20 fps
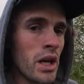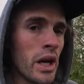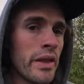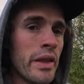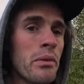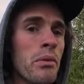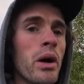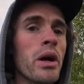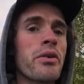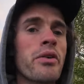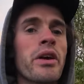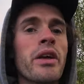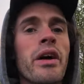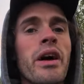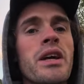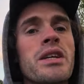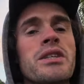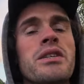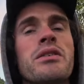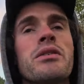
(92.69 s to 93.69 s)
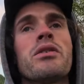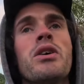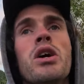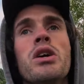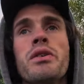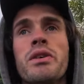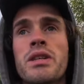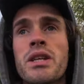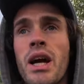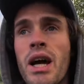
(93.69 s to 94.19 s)
And then what I realised
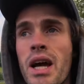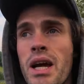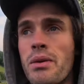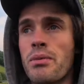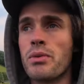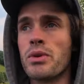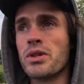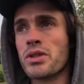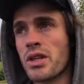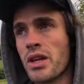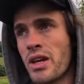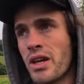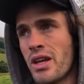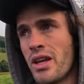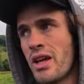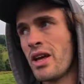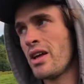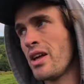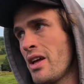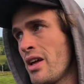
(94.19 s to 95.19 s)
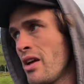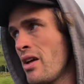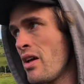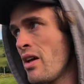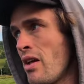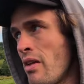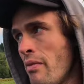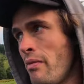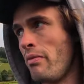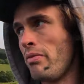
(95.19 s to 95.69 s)
over time was that
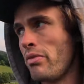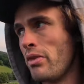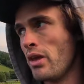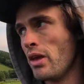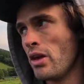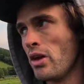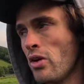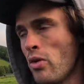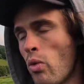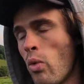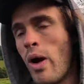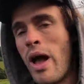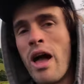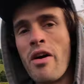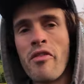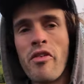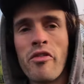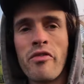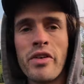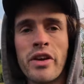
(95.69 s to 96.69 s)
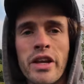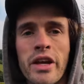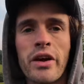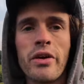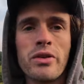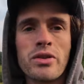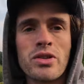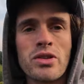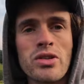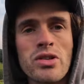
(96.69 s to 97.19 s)
whatever
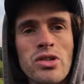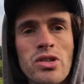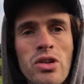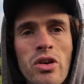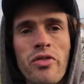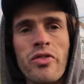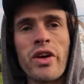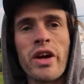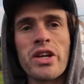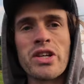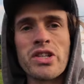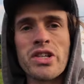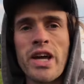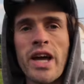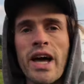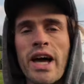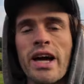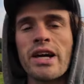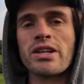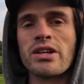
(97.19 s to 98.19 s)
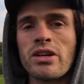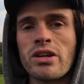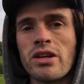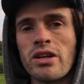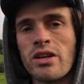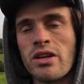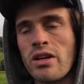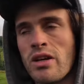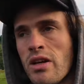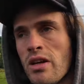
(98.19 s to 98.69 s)
videos and stuff that I shared,
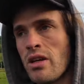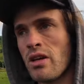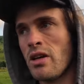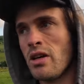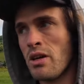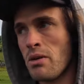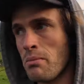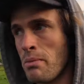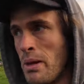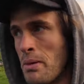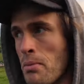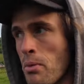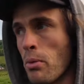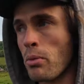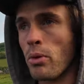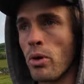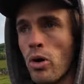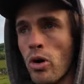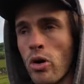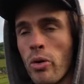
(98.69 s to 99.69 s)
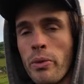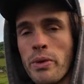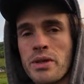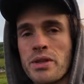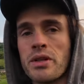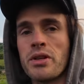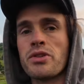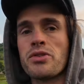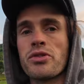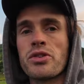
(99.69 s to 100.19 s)
people were
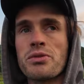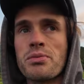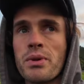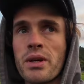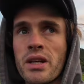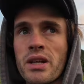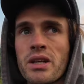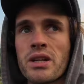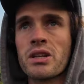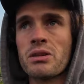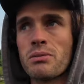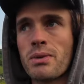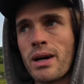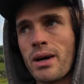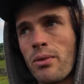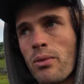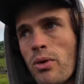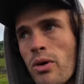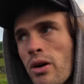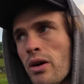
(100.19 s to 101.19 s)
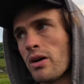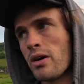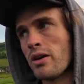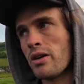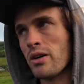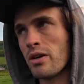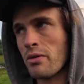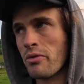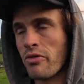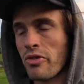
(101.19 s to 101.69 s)
always going to judge me, no matter what,
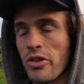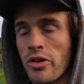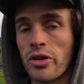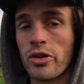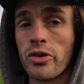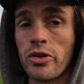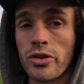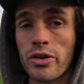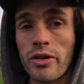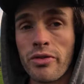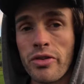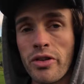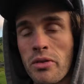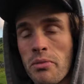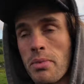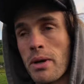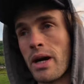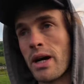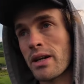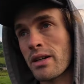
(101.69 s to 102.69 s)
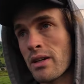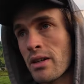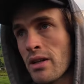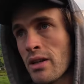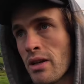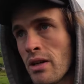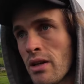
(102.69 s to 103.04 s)
for the good or for the bad.